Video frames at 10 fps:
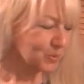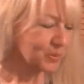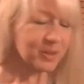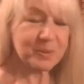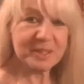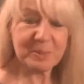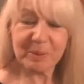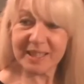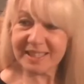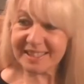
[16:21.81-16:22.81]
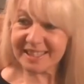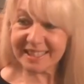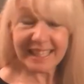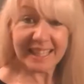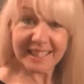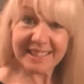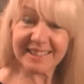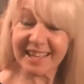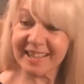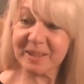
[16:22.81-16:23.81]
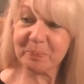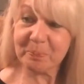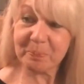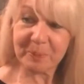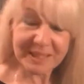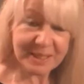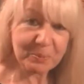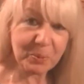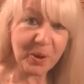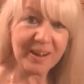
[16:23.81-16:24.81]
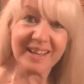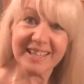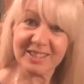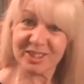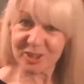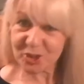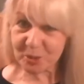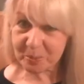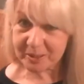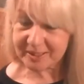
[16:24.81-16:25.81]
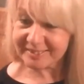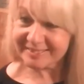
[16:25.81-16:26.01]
We're going to place the leeks and the petit pois into the chopper.